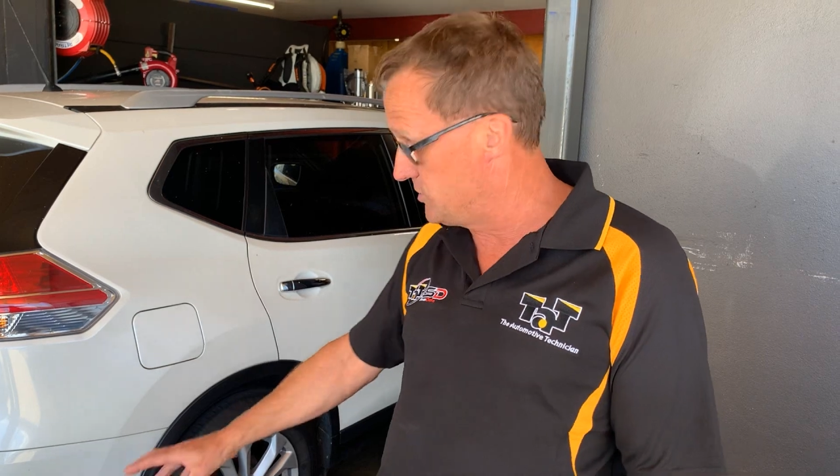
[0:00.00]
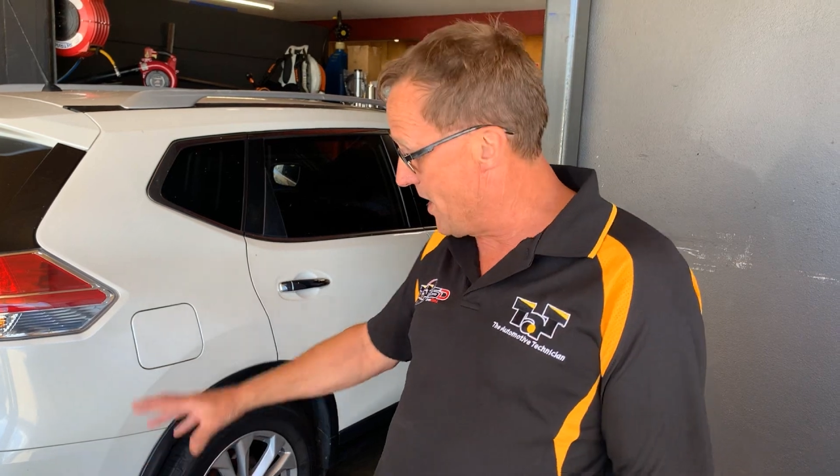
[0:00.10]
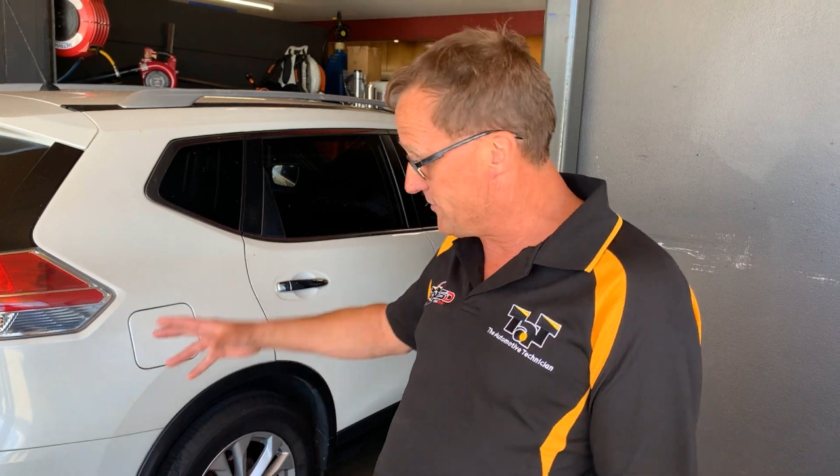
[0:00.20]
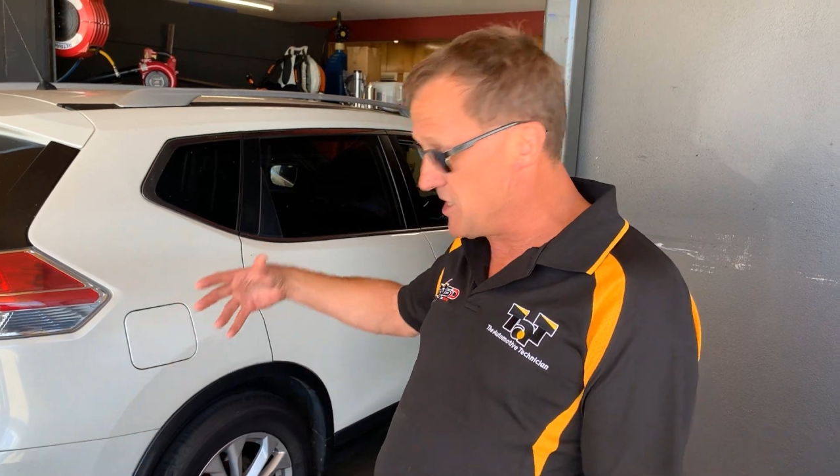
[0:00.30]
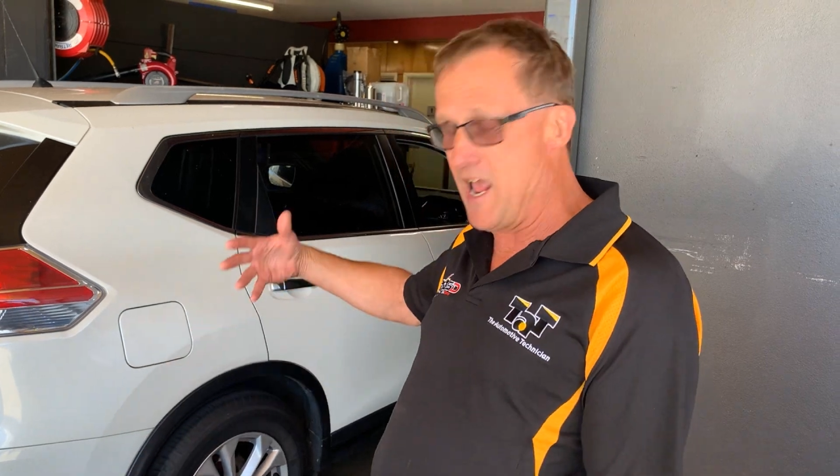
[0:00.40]

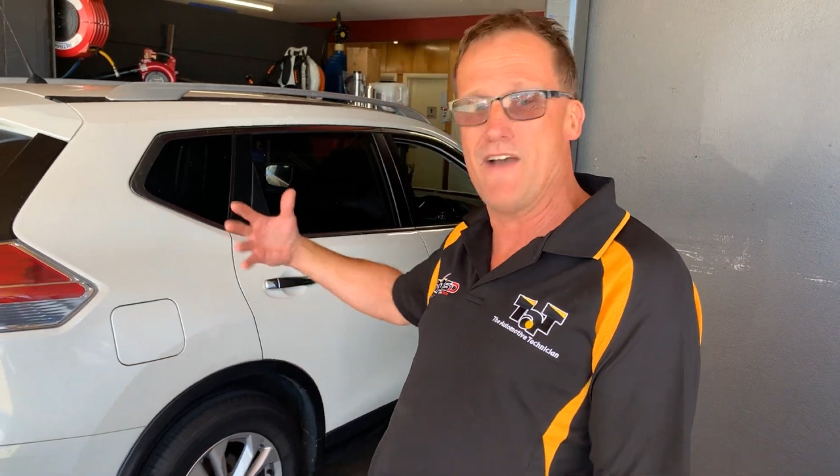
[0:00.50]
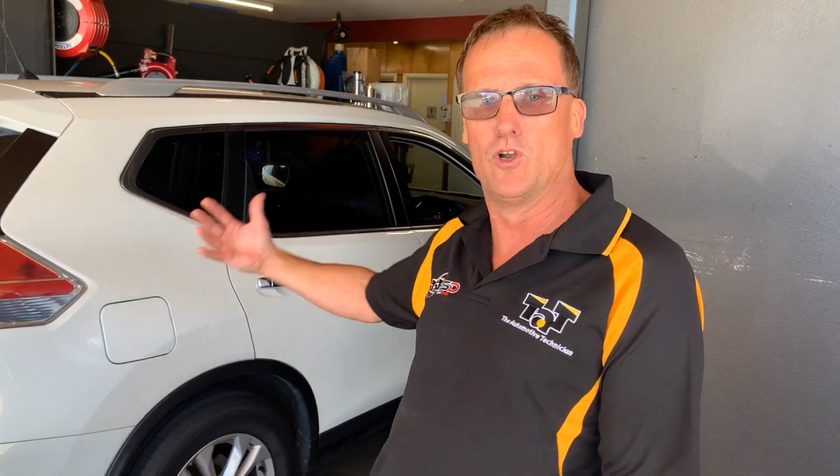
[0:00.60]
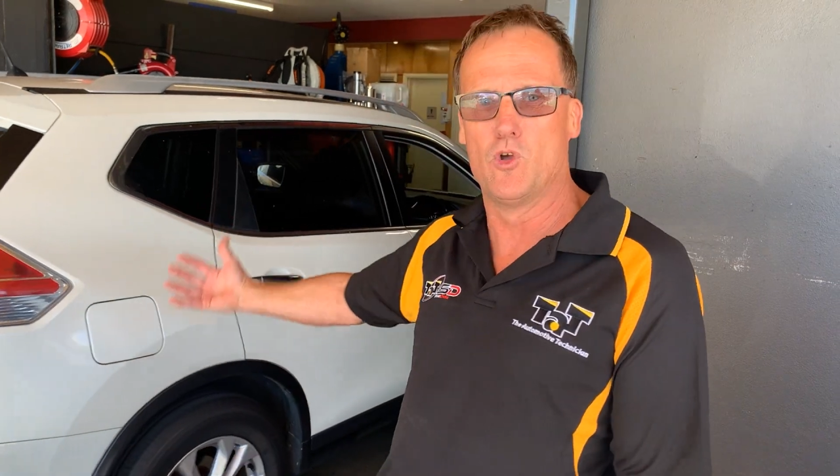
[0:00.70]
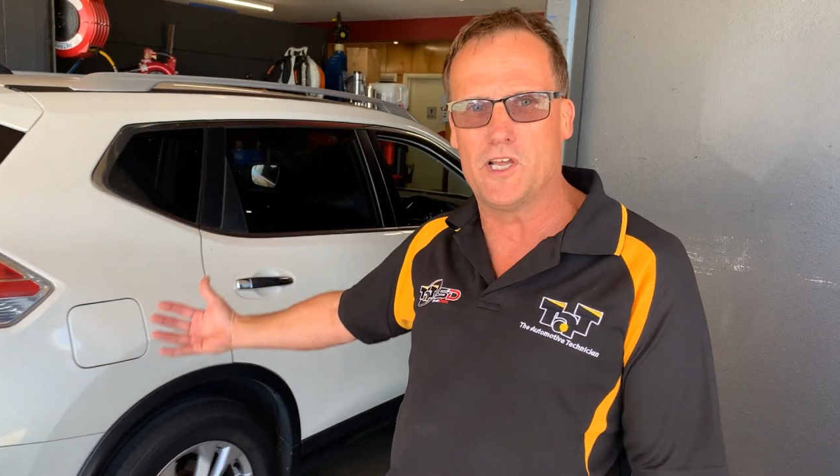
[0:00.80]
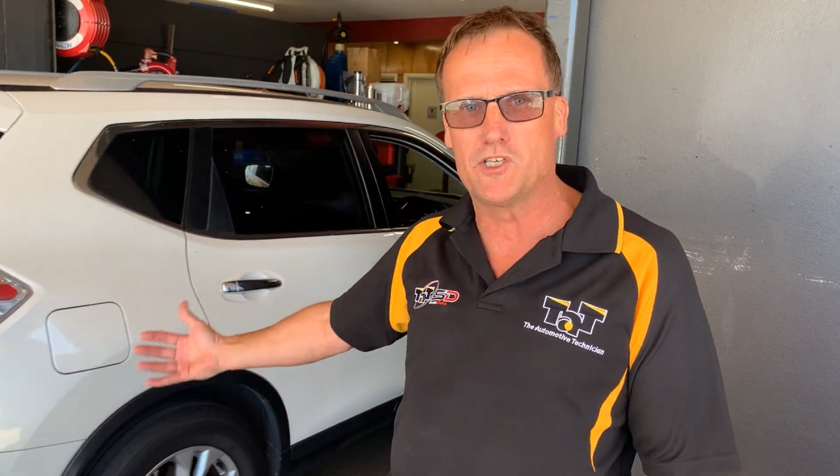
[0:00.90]
to actually
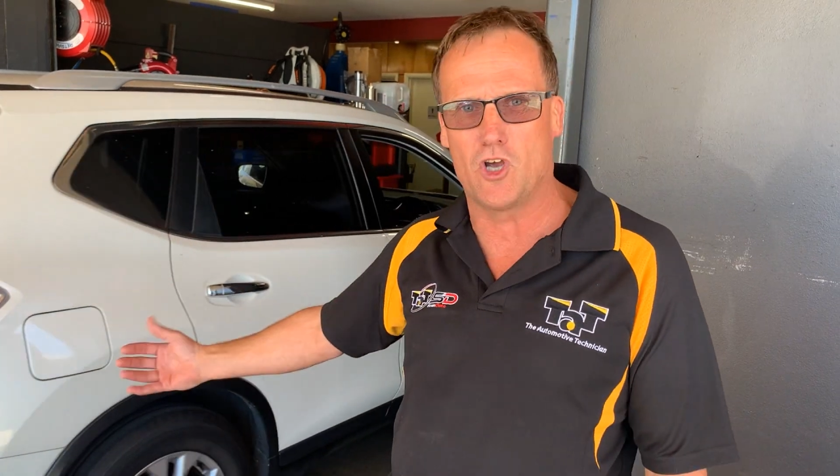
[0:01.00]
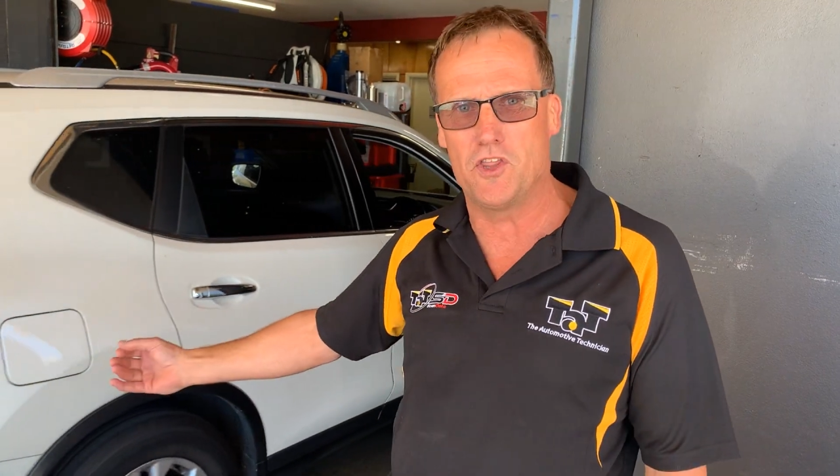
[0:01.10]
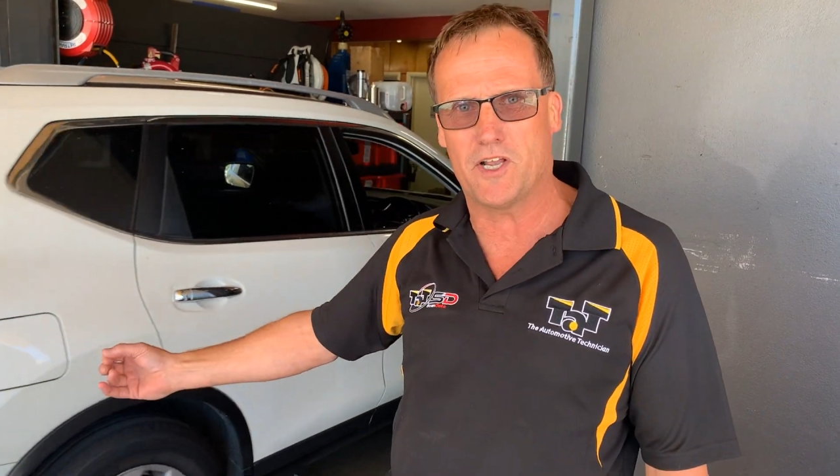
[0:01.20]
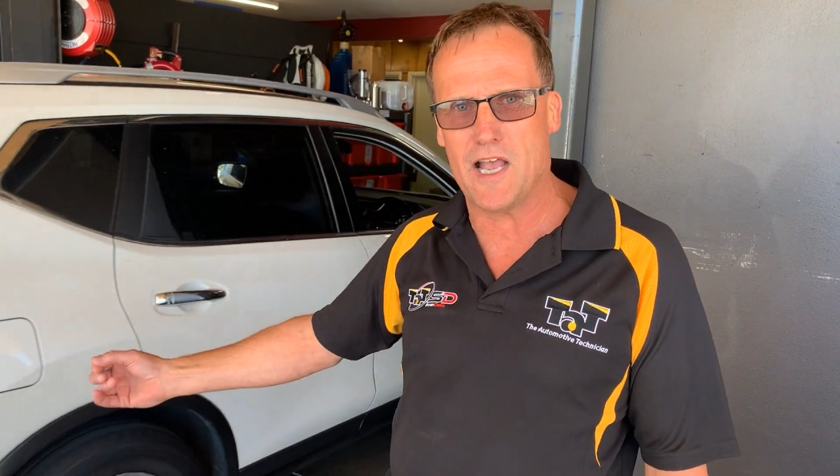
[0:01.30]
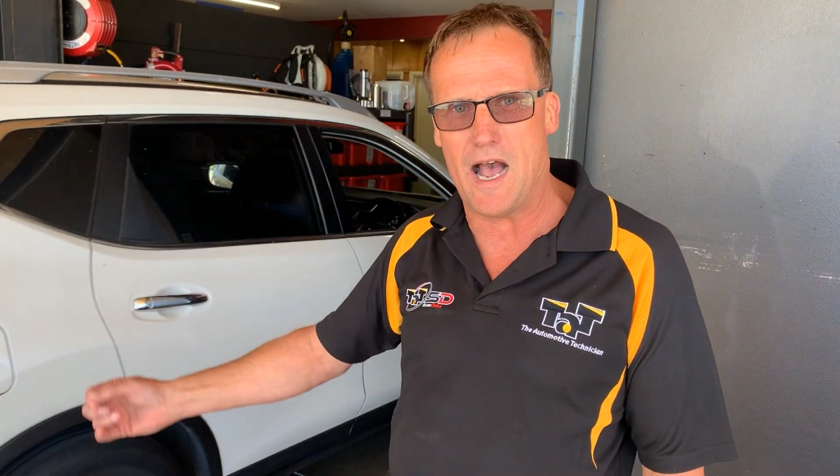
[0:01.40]
have a look
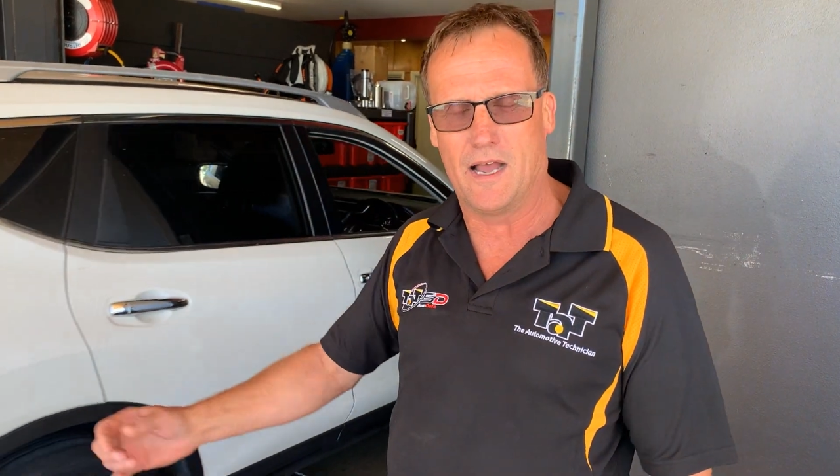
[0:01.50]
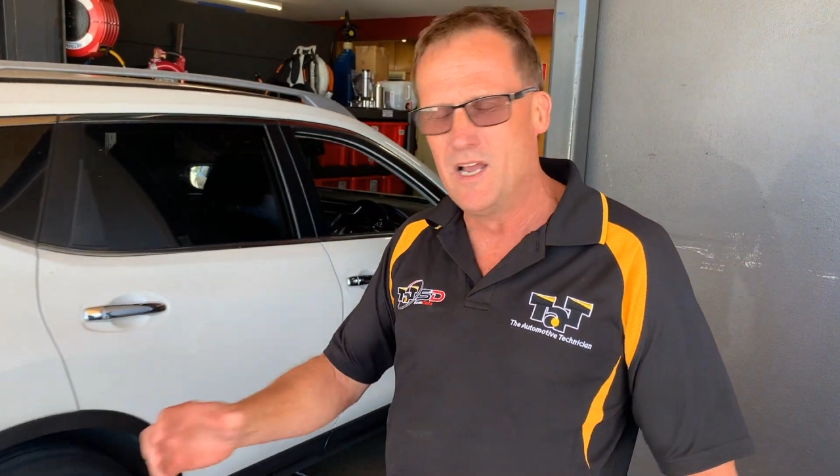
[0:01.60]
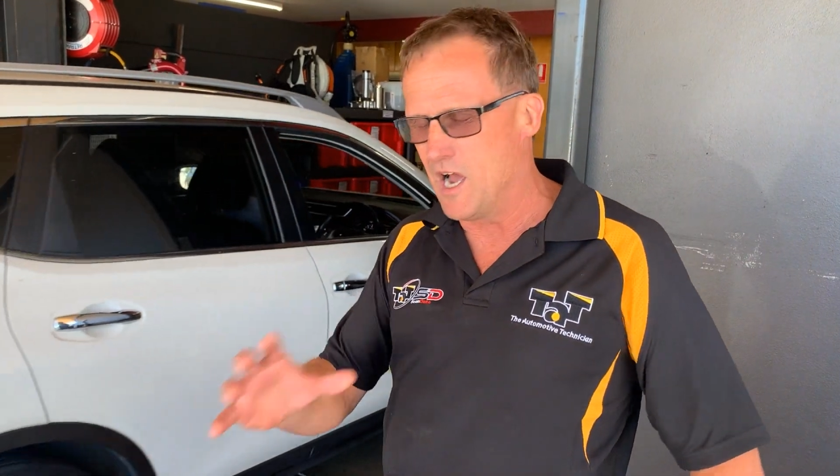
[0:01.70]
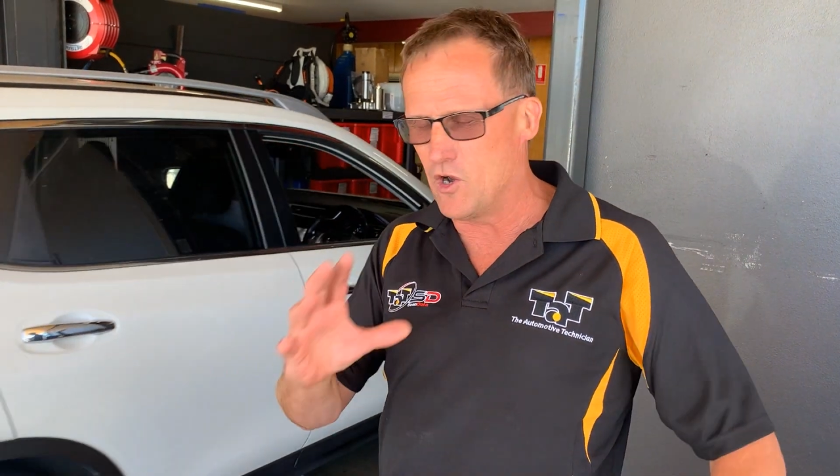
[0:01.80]
inside the car.